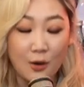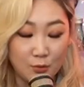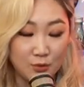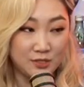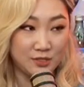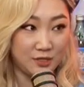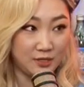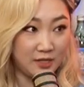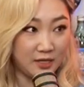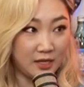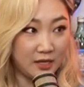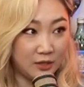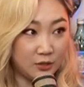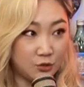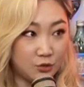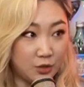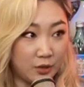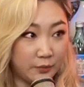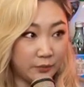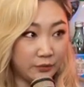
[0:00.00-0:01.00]
was going to get in
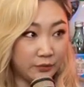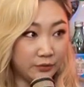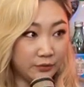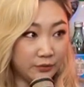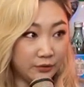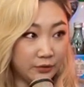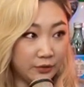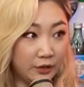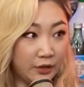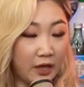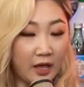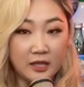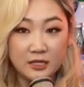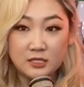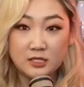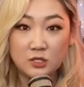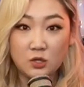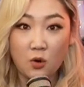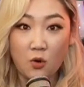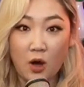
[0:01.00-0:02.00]
trouble. And
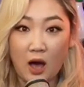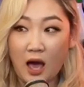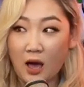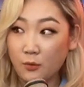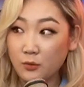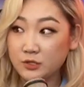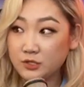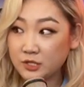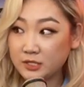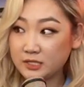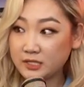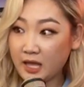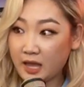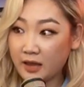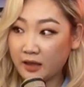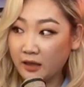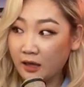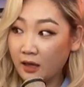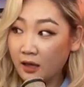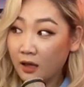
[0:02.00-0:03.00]
so I was just
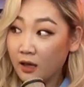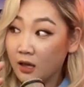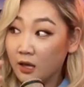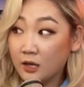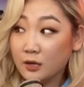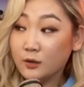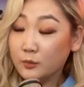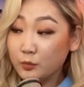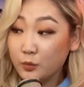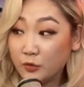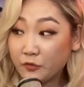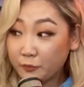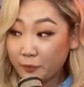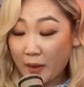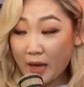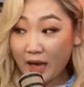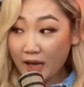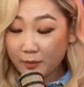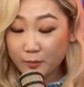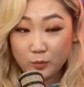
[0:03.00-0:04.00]
like, move
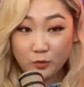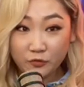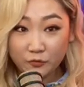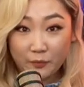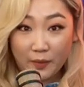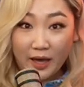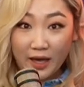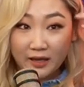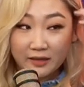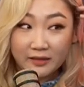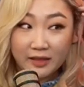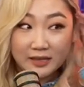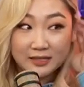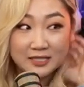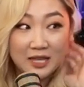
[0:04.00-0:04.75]
back, move back, like